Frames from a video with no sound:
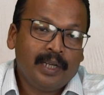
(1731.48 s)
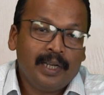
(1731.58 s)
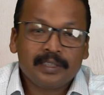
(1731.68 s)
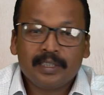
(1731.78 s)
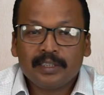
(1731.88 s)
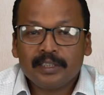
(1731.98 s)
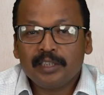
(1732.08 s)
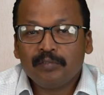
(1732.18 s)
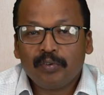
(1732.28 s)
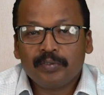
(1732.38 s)
As the
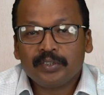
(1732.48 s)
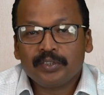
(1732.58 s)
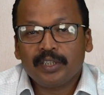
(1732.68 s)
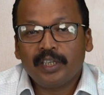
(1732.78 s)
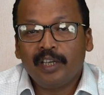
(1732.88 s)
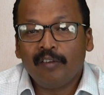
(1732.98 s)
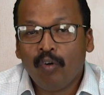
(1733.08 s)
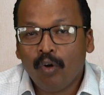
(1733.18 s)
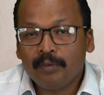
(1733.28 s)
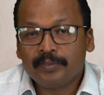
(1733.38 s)
teaching profession
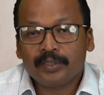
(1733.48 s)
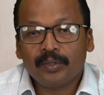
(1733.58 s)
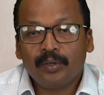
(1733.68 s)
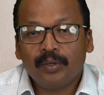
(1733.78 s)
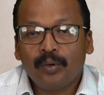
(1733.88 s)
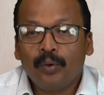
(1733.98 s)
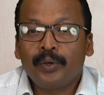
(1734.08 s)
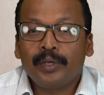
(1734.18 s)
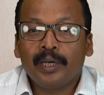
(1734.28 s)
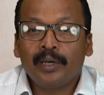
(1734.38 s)
evolves,
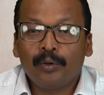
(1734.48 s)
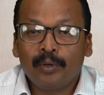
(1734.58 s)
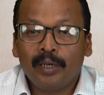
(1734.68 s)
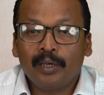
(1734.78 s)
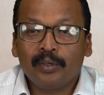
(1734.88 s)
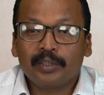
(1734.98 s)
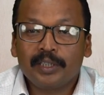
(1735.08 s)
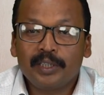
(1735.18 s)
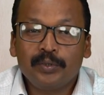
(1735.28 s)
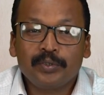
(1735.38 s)
OER will
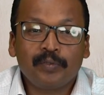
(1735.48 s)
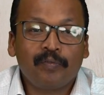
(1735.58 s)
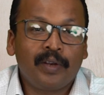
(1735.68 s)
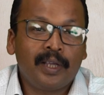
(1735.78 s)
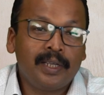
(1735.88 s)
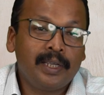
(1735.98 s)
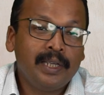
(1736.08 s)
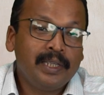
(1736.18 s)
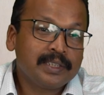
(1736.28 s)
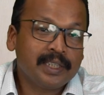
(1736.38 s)
continue to play a
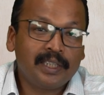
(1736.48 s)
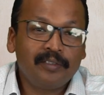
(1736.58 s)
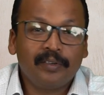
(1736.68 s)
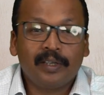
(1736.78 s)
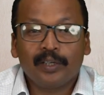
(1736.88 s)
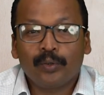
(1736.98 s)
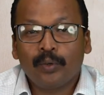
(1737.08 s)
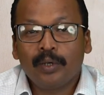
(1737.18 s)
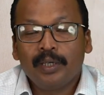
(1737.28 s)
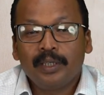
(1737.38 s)
significant
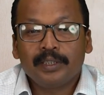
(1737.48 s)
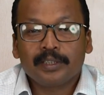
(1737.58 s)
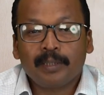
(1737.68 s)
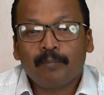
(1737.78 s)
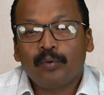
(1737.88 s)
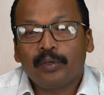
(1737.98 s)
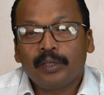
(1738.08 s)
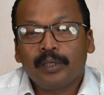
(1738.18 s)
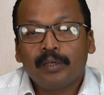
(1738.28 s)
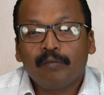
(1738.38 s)
role in
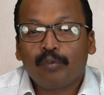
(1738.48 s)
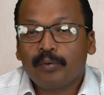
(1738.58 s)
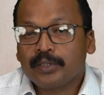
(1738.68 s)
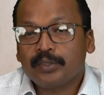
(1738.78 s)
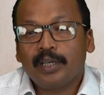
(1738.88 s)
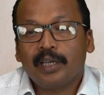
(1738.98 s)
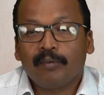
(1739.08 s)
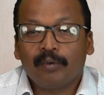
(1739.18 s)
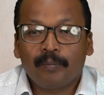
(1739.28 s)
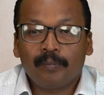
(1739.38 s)
supporting professional
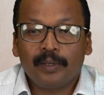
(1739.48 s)
development.